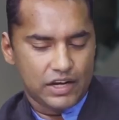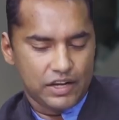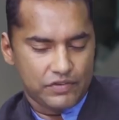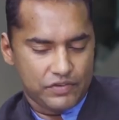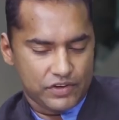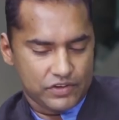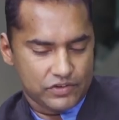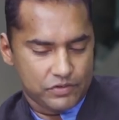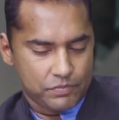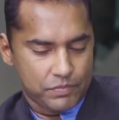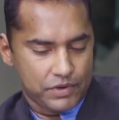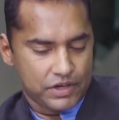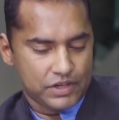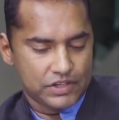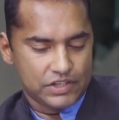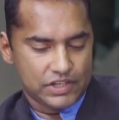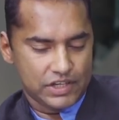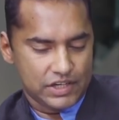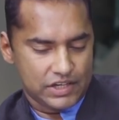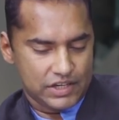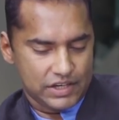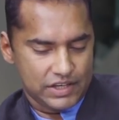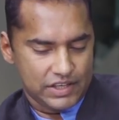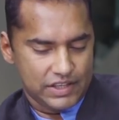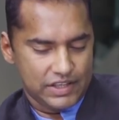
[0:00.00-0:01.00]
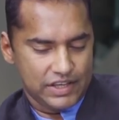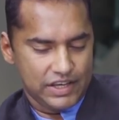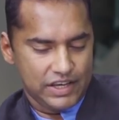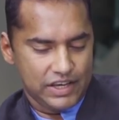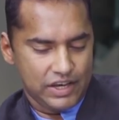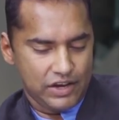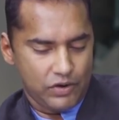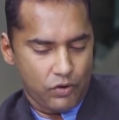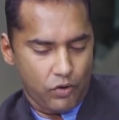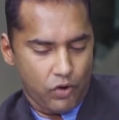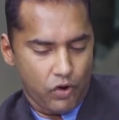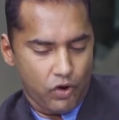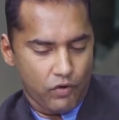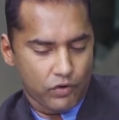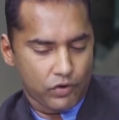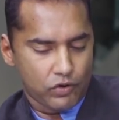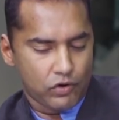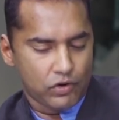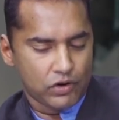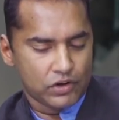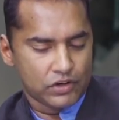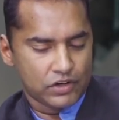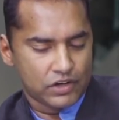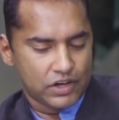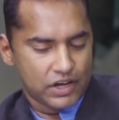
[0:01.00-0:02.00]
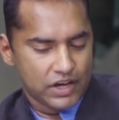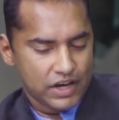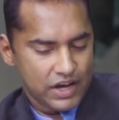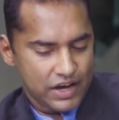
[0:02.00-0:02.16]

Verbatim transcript: defense budget. The overall